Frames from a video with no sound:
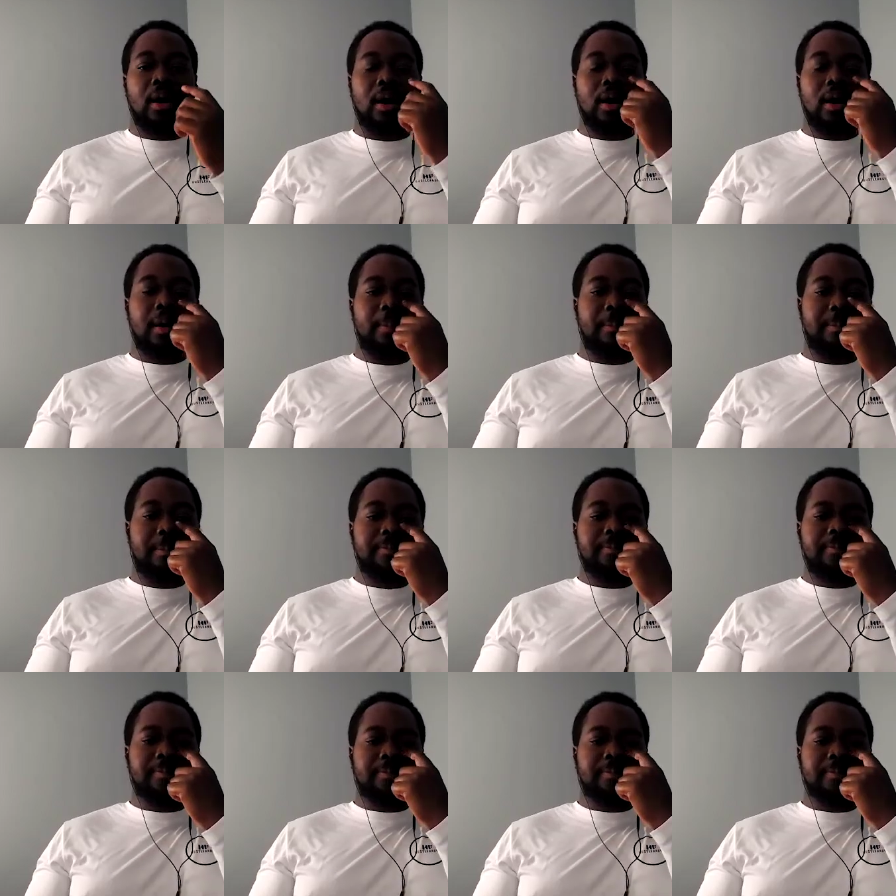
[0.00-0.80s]

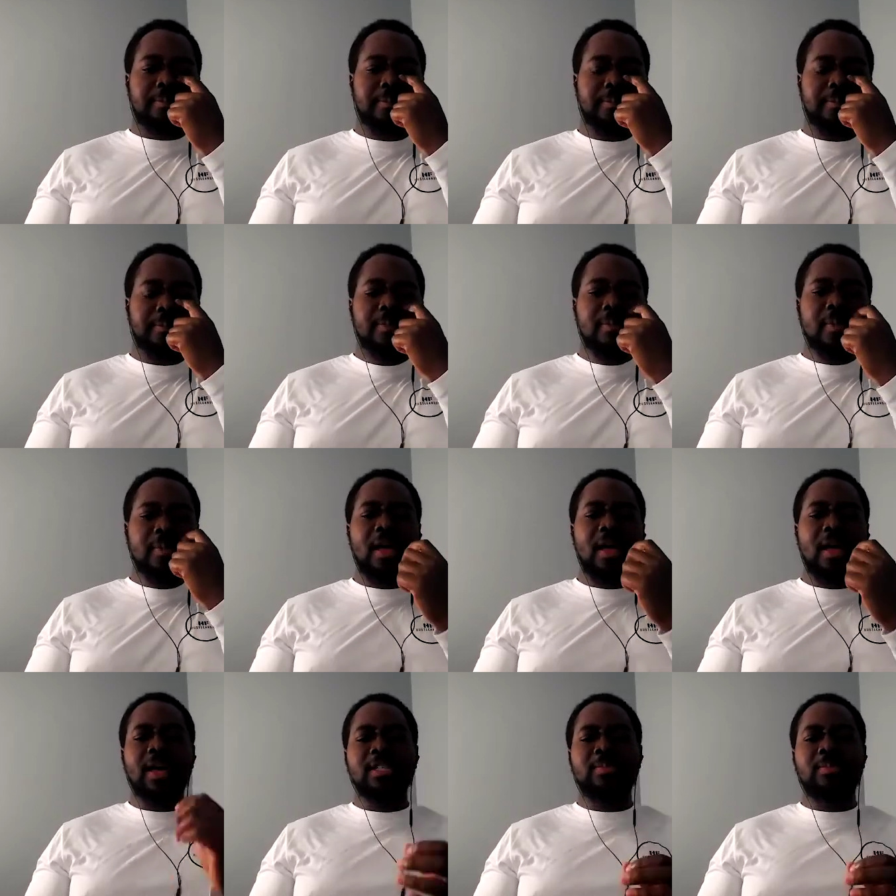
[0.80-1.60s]

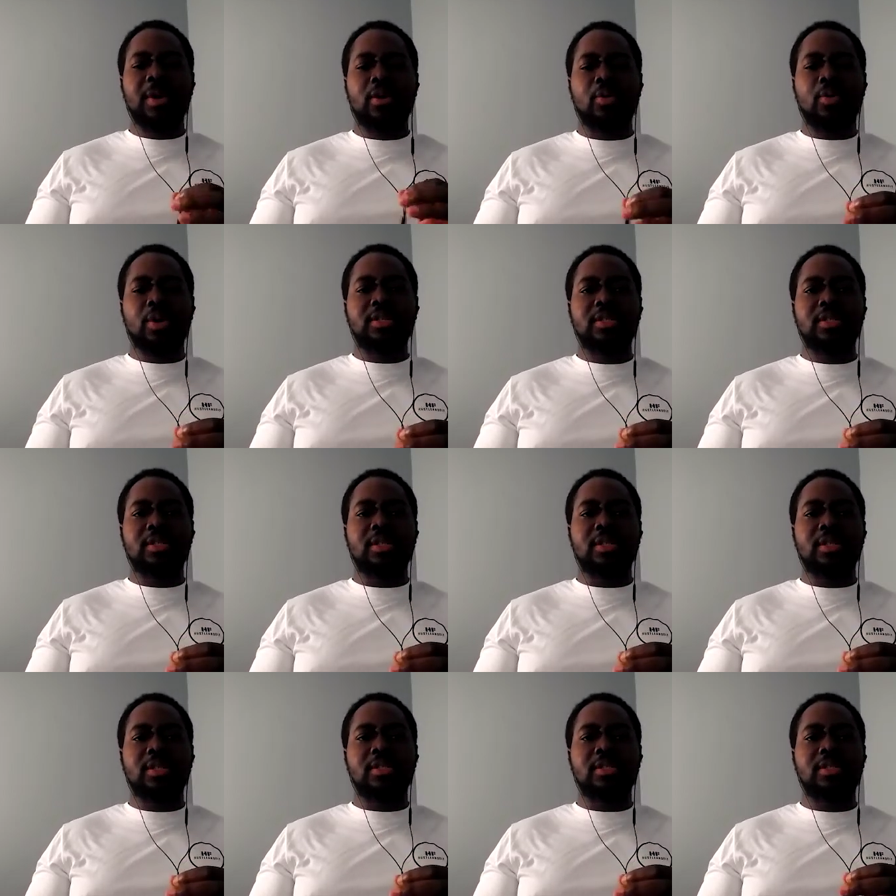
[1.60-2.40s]
I guess my
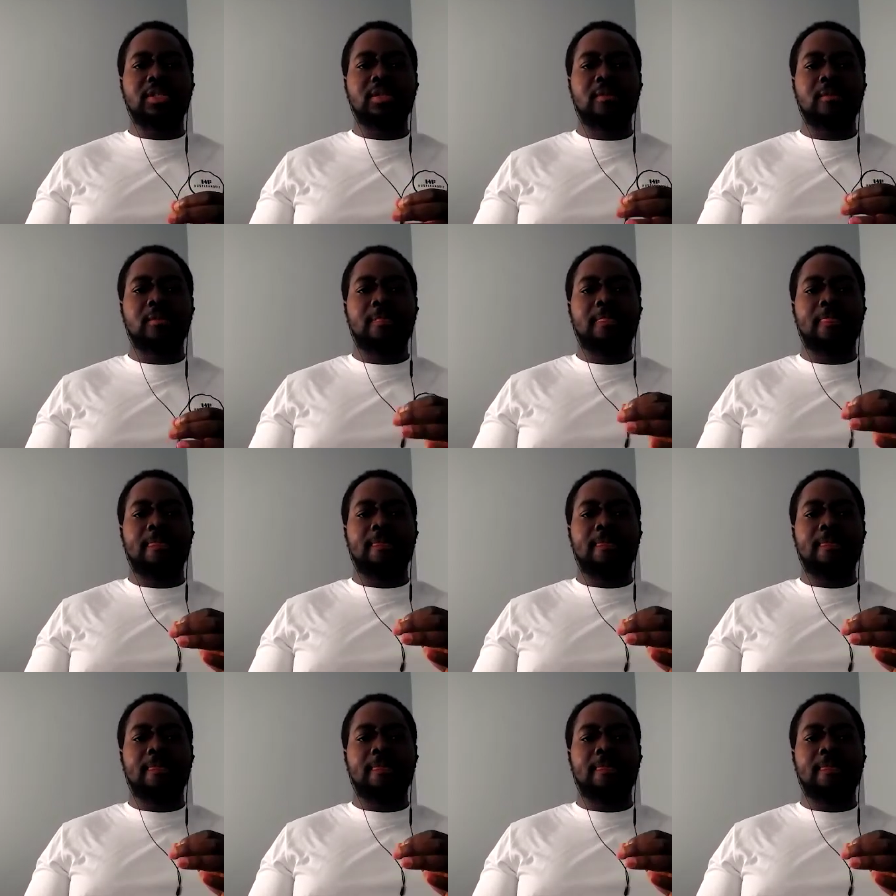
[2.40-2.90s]
question is,